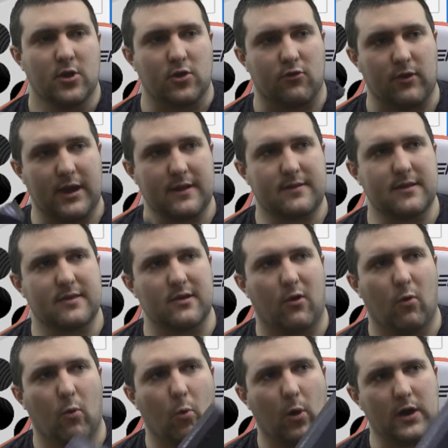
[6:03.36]
Granted, the
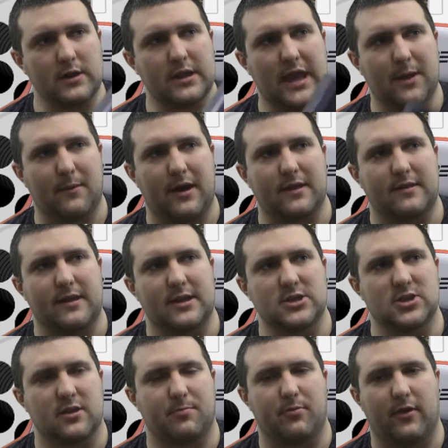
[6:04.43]
one game I did
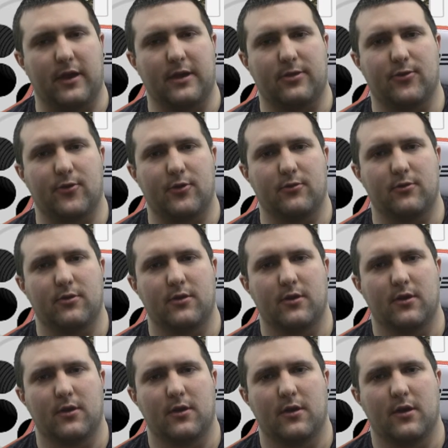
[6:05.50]
just play through
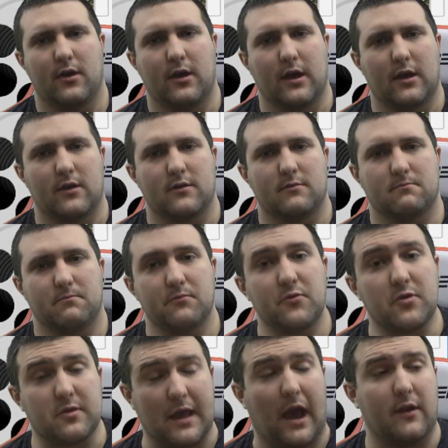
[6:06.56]

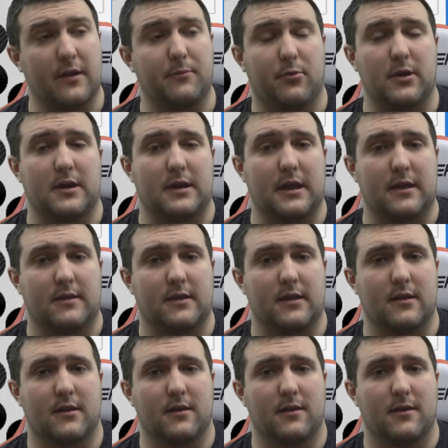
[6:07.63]
sounded pretty
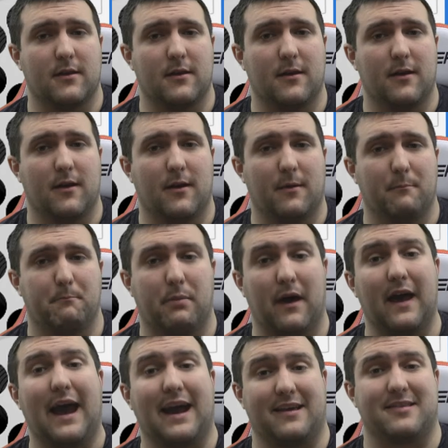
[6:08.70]
decent,
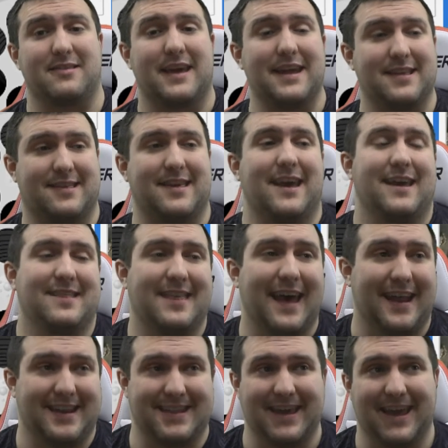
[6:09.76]
but as Nate said,
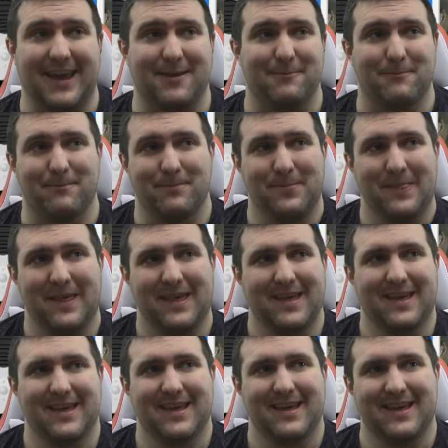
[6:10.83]
that game
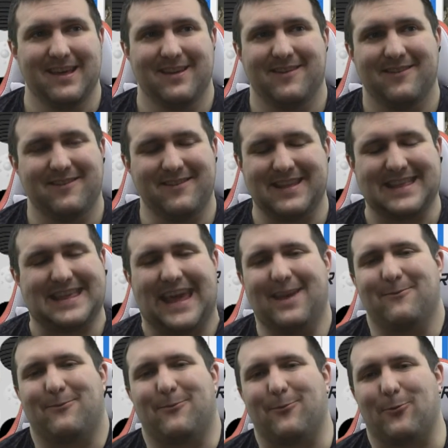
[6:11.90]

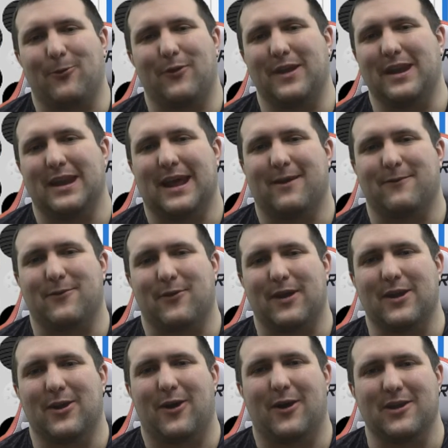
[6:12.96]
really didn't have
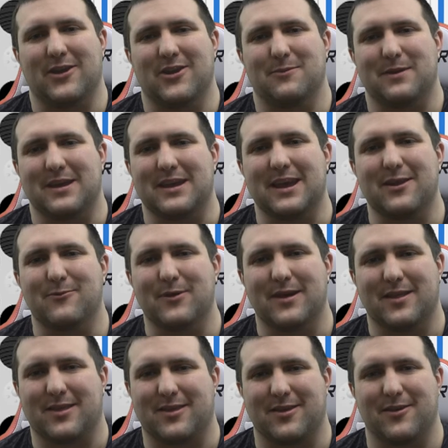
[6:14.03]
great audio to begin
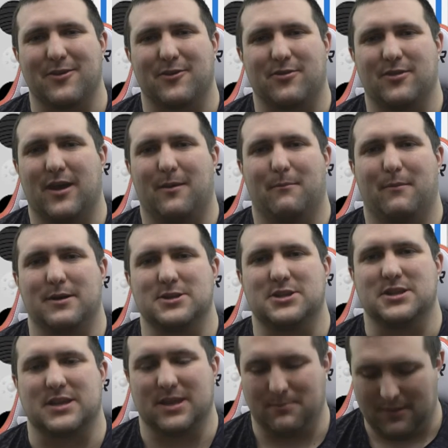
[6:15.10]
with, so there's not much
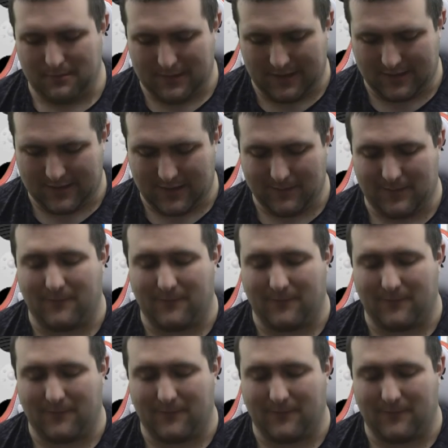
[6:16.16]
that can be messed up.